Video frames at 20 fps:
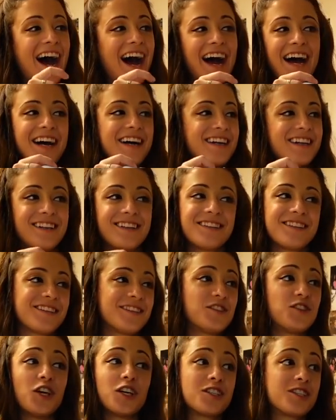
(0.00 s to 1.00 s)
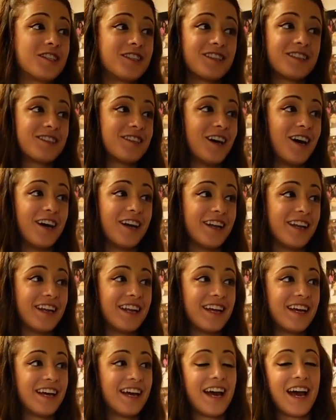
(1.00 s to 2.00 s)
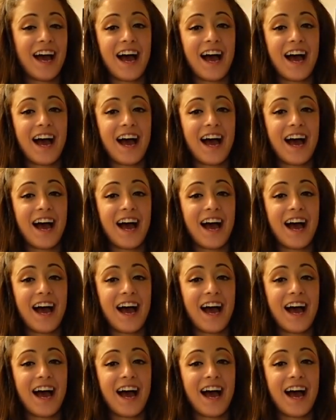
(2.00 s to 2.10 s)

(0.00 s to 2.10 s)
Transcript: Mm, they didn't Just have my the card. sun. Oh.